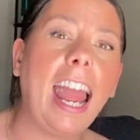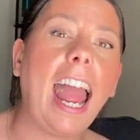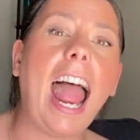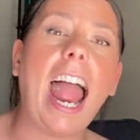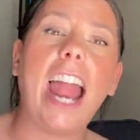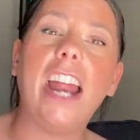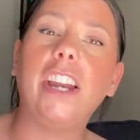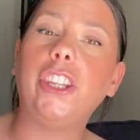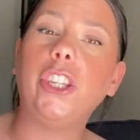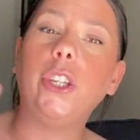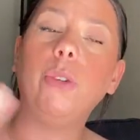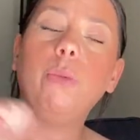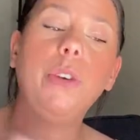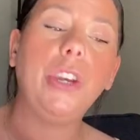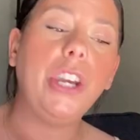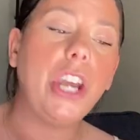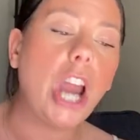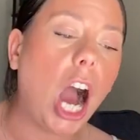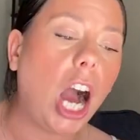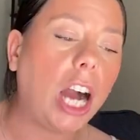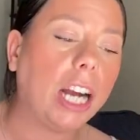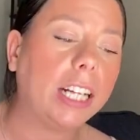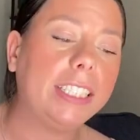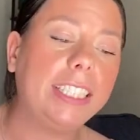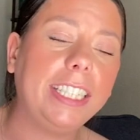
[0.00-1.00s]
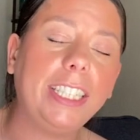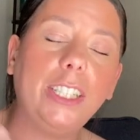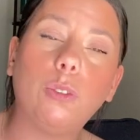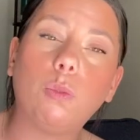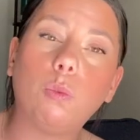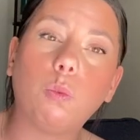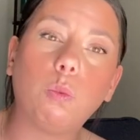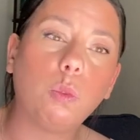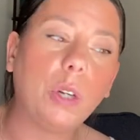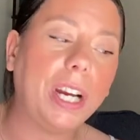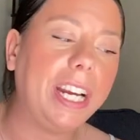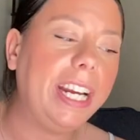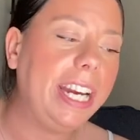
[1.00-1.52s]
And you knocked it
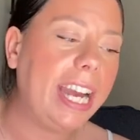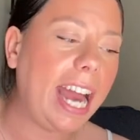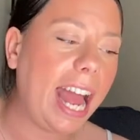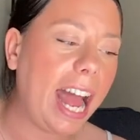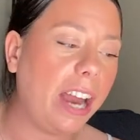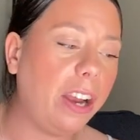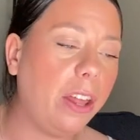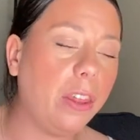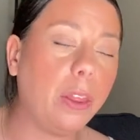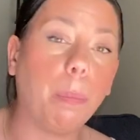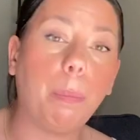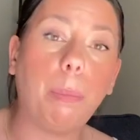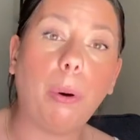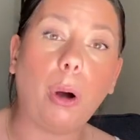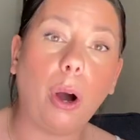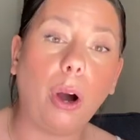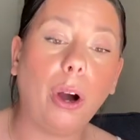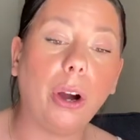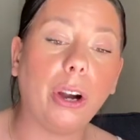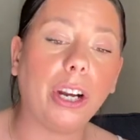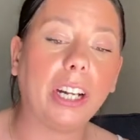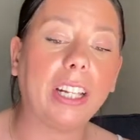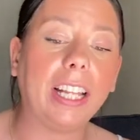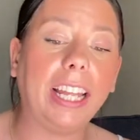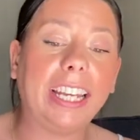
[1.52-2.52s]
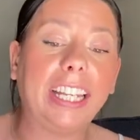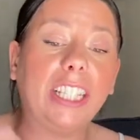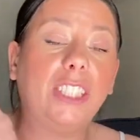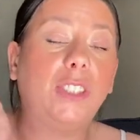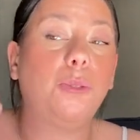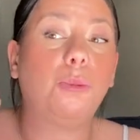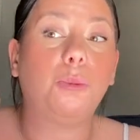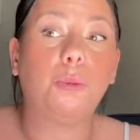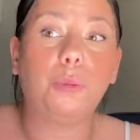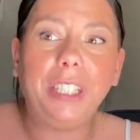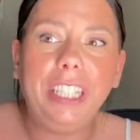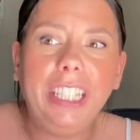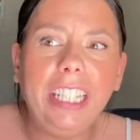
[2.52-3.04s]
right out of the park. Like, it's
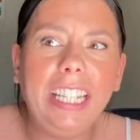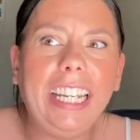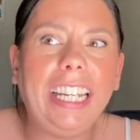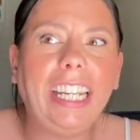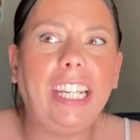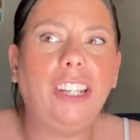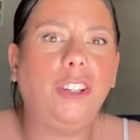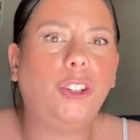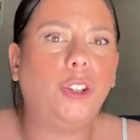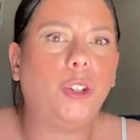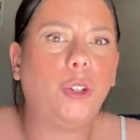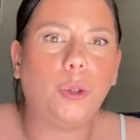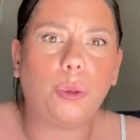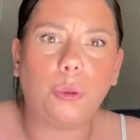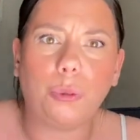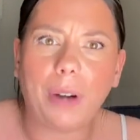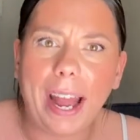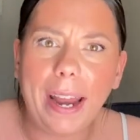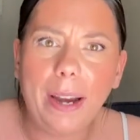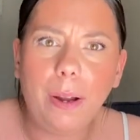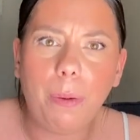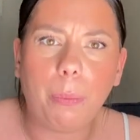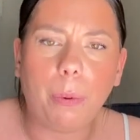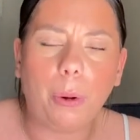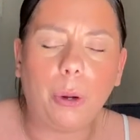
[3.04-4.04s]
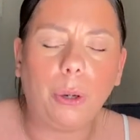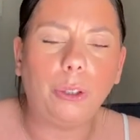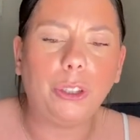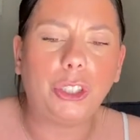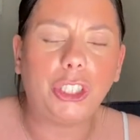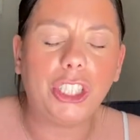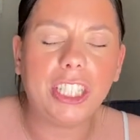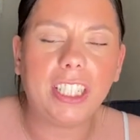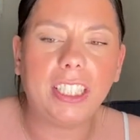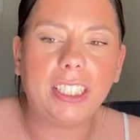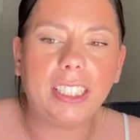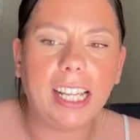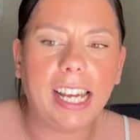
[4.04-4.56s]
really incredible.
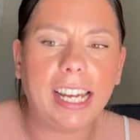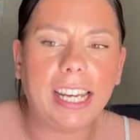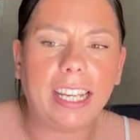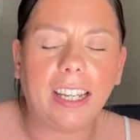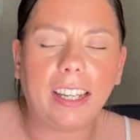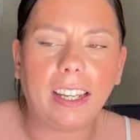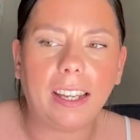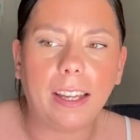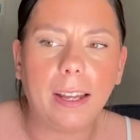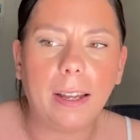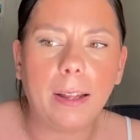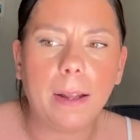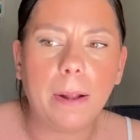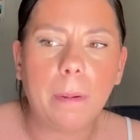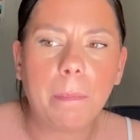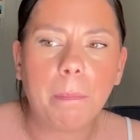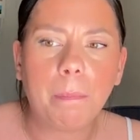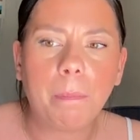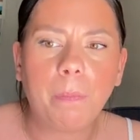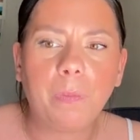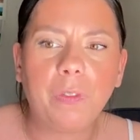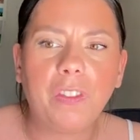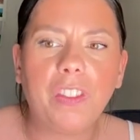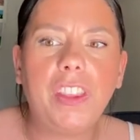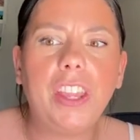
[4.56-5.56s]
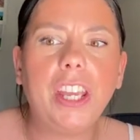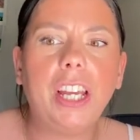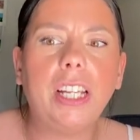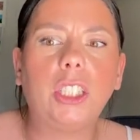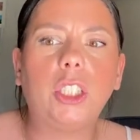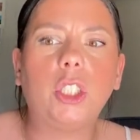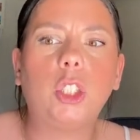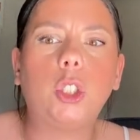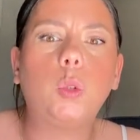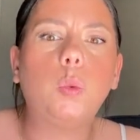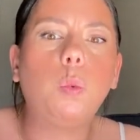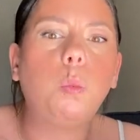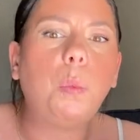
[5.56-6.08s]
Just like the
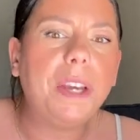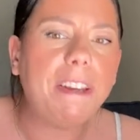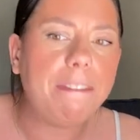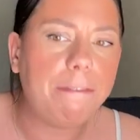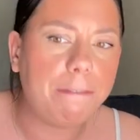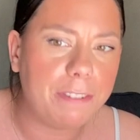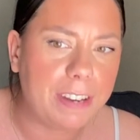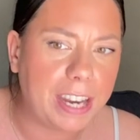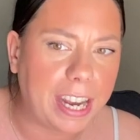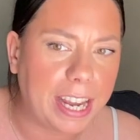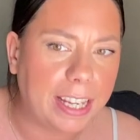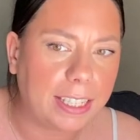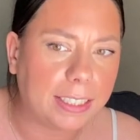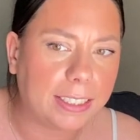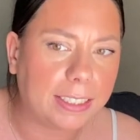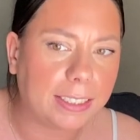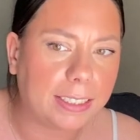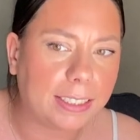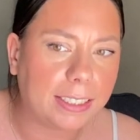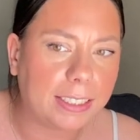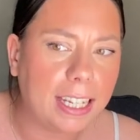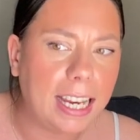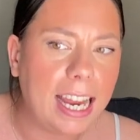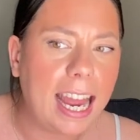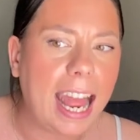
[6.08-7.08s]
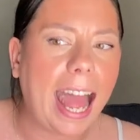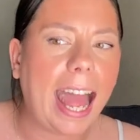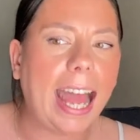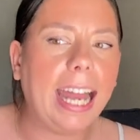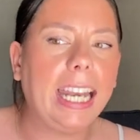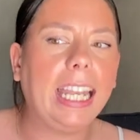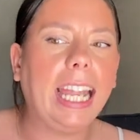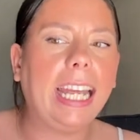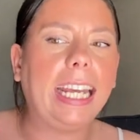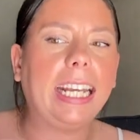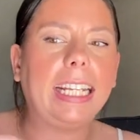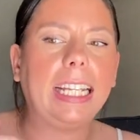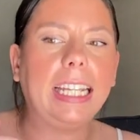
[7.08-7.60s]
swiftness
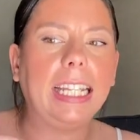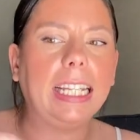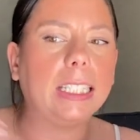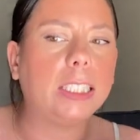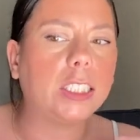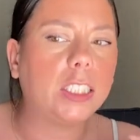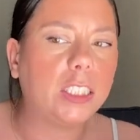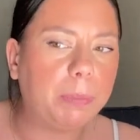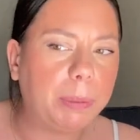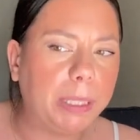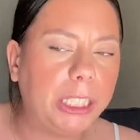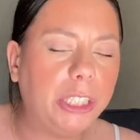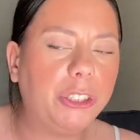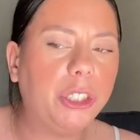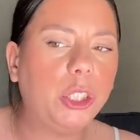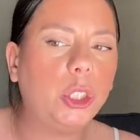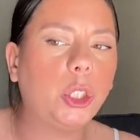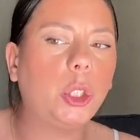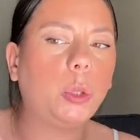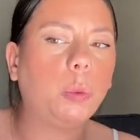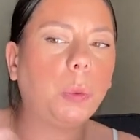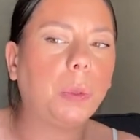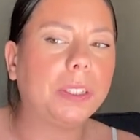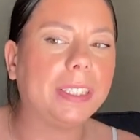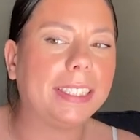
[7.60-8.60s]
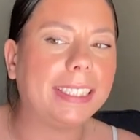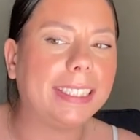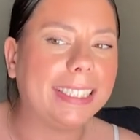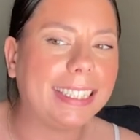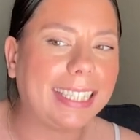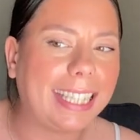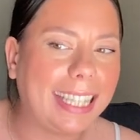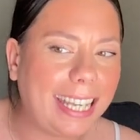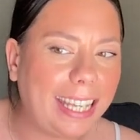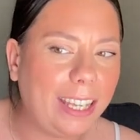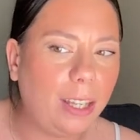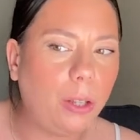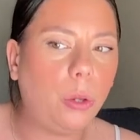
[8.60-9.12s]
and like the spiritual
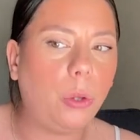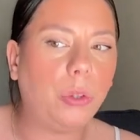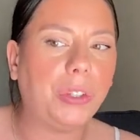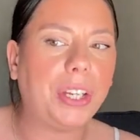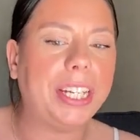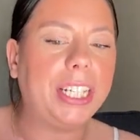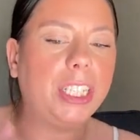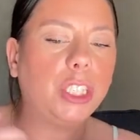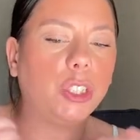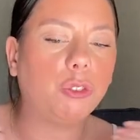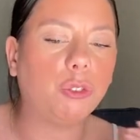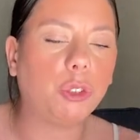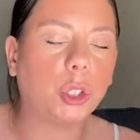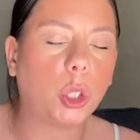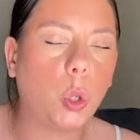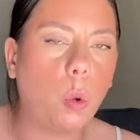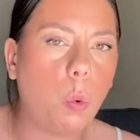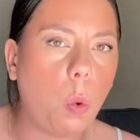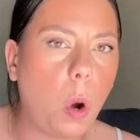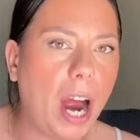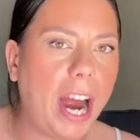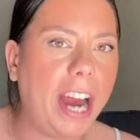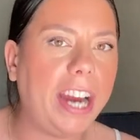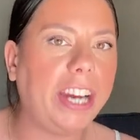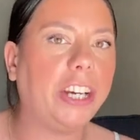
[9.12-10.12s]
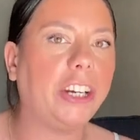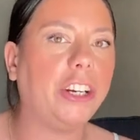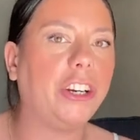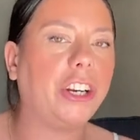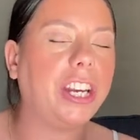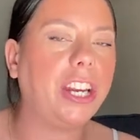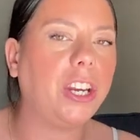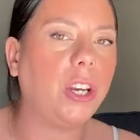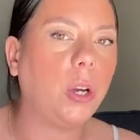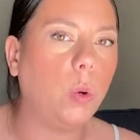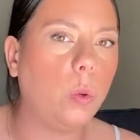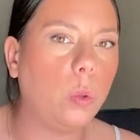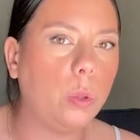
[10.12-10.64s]
skill that is required
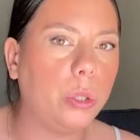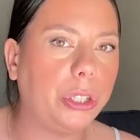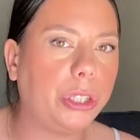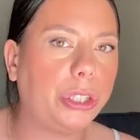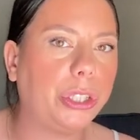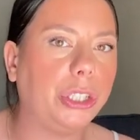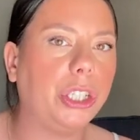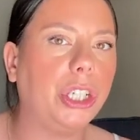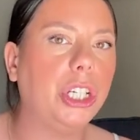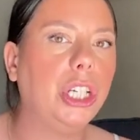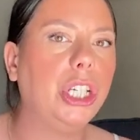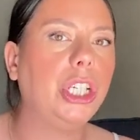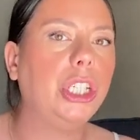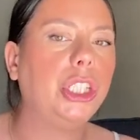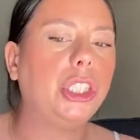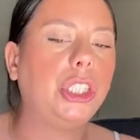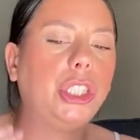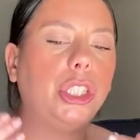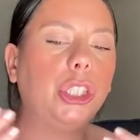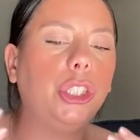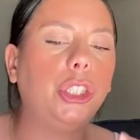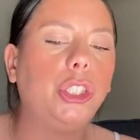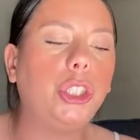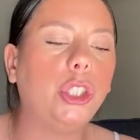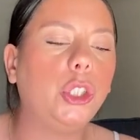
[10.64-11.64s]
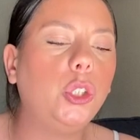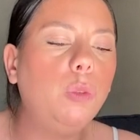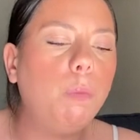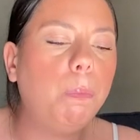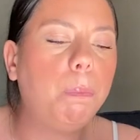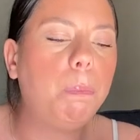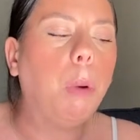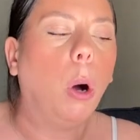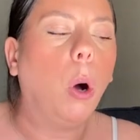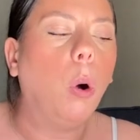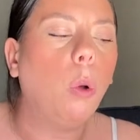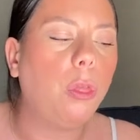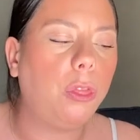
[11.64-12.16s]
in order to do
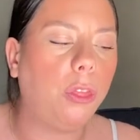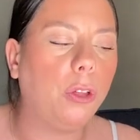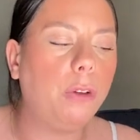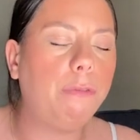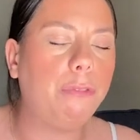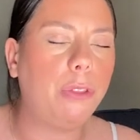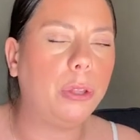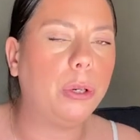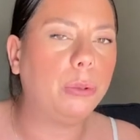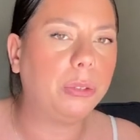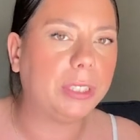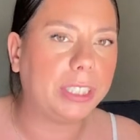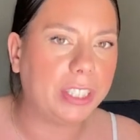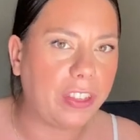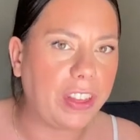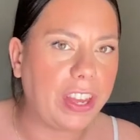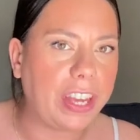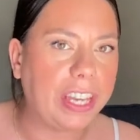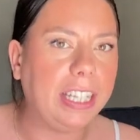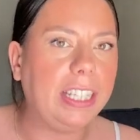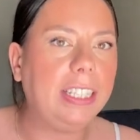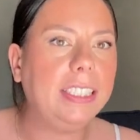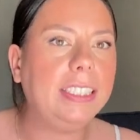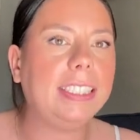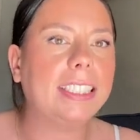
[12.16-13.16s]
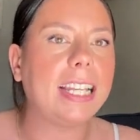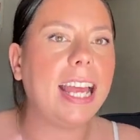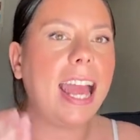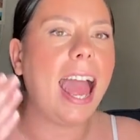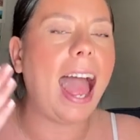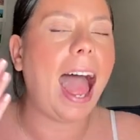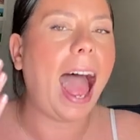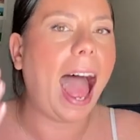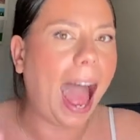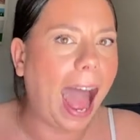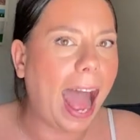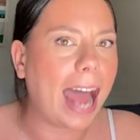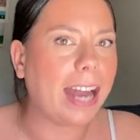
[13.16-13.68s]
both of those things
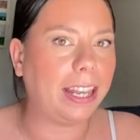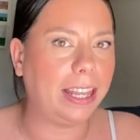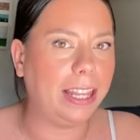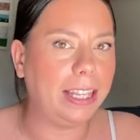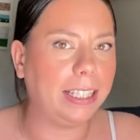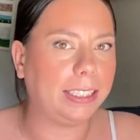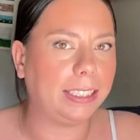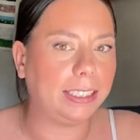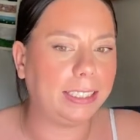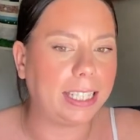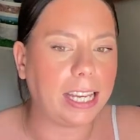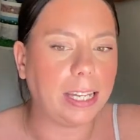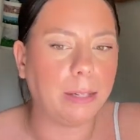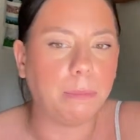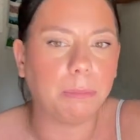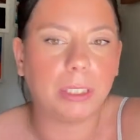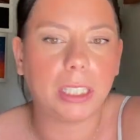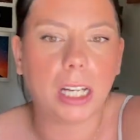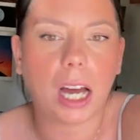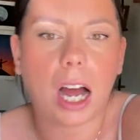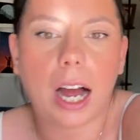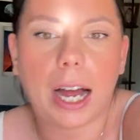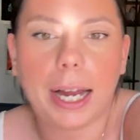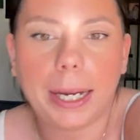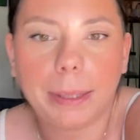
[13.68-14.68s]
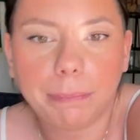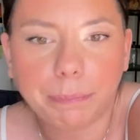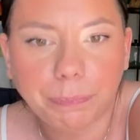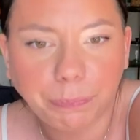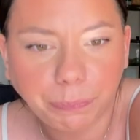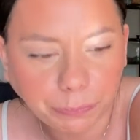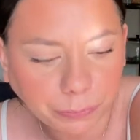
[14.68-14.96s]
at the same time.